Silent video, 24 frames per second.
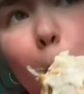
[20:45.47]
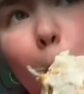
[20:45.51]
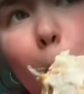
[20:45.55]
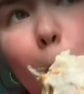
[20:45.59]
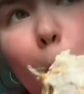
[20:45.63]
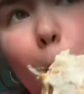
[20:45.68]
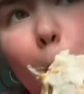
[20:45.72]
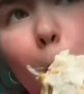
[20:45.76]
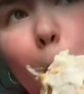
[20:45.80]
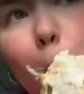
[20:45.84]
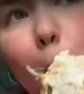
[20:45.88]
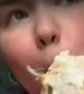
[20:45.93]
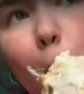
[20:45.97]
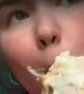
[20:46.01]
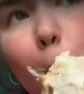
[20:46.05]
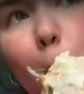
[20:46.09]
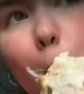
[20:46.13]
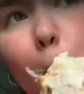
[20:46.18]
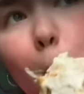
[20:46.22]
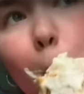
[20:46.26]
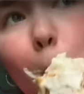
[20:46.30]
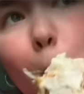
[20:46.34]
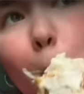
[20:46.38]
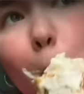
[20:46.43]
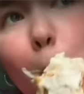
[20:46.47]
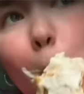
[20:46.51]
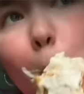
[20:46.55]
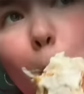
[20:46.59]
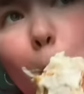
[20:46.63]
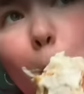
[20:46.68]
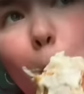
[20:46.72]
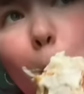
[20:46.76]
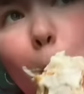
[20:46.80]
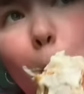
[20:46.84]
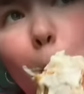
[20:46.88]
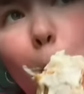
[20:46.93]

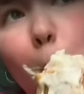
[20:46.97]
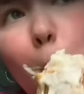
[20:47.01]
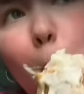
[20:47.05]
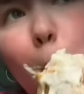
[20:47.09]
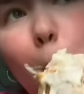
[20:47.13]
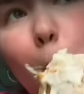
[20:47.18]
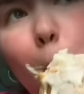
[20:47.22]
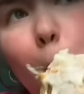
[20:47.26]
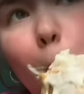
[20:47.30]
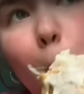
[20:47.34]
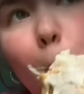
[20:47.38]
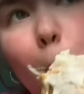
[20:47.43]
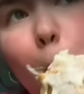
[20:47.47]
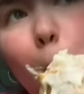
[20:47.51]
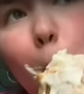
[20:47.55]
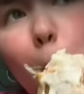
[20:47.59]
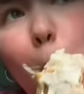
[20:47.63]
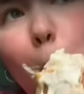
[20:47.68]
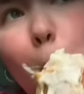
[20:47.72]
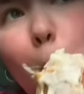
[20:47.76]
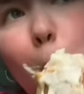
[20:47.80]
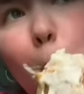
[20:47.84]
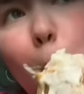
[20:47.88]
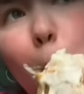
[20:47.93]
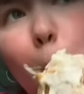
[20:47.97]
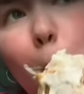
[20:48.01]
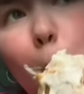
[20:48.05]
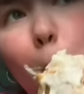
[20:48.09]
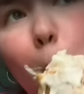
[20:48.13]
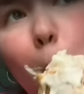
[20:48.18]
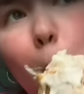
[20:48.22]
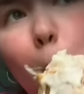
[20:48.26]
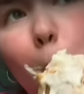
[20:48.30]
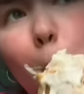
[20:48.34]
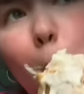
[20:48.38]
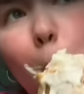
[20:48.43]

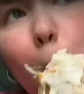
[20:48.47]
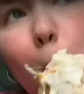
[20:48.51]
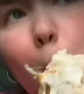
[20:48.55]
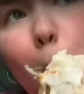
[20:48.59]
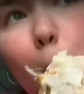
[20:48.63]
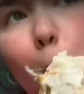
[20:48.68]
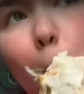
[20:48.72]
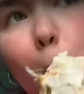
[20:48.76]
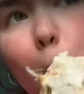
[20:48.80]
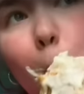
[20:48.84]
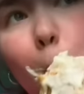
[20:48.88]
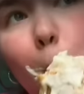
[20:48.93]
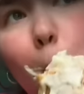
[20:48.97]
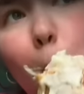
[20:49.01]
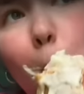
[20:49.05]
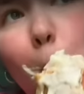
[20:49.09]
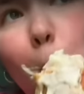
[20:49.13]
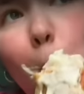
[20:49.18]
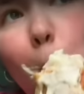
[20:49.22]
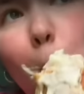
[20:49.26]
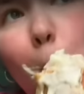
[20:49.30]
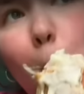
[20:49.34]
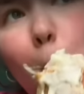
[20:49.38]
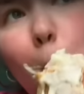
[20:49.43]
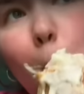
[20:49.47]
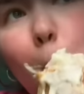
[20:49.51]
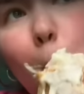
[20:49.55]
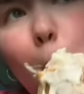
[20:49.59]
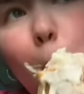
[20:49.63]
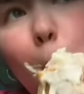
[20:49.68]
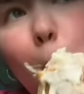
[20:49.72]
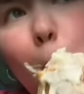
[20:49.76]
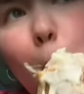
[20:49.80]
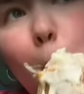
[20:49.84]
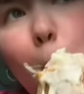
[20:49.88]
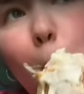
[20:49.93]

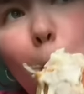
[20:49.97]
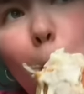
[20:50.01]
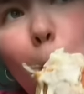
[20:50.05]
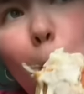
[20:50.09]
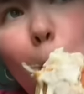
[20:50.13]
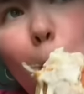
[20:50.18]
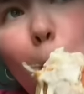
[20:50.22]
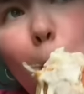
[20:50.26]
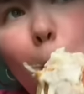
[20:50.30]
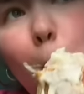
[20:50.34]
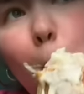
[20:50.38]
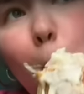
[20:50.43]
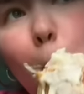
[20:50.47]
[no speech]